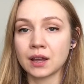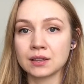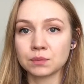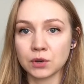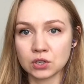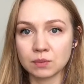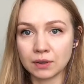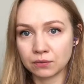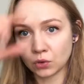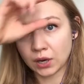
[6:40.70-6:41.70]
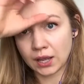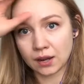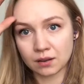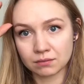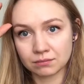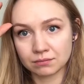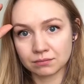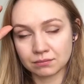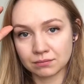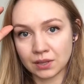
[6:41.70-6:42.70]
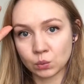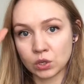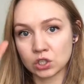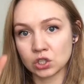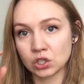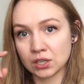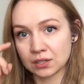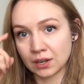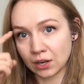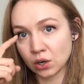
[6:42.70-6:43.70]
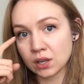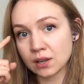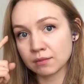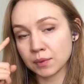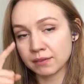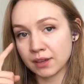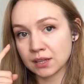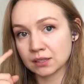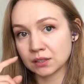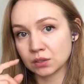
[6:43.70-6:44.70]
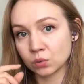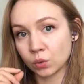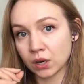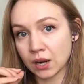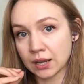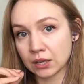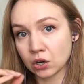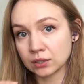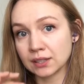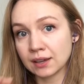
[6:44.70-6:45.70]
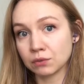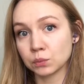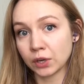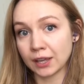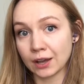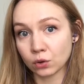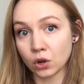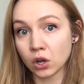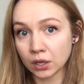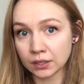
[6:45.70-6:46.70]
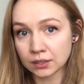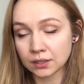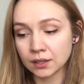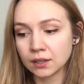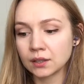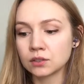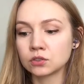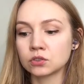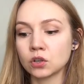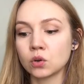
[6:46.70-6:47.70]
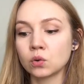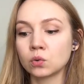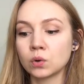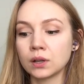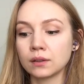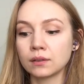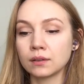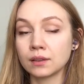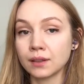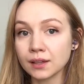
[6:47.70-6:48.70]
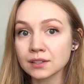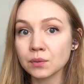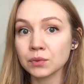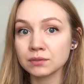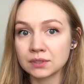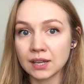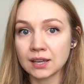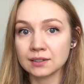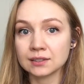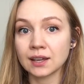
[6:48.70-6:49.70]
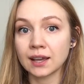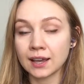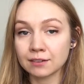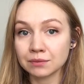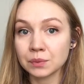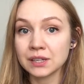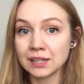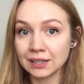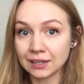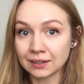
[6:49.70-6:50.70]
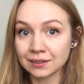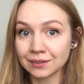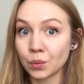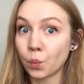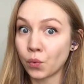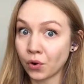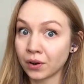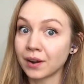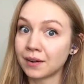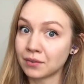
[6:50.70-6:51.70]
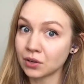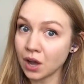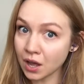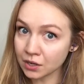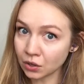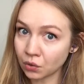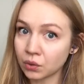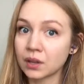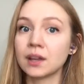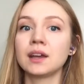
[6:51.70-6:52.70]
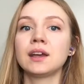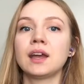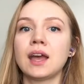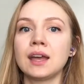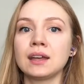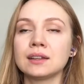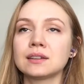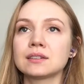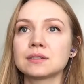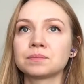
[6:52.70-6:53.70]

especially my forehead, which is an area of my face where I hardly ever break out on. So the last couple of days I have been eating more avocado, and